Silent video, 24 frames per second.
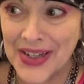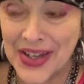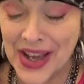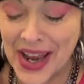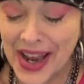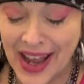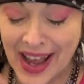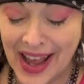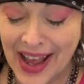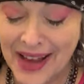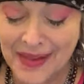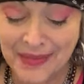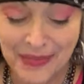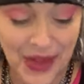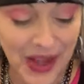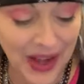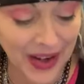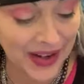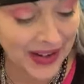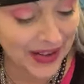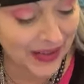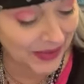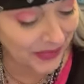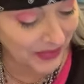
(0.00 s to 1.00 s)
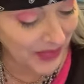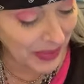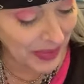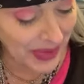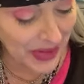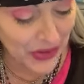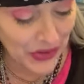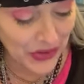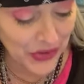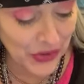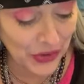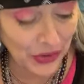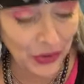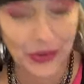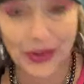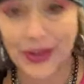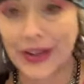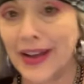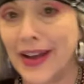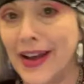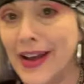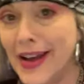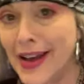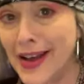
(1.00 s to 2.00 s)
Let me just
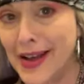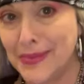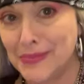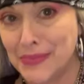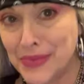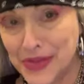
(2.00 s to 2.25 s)
look. I'm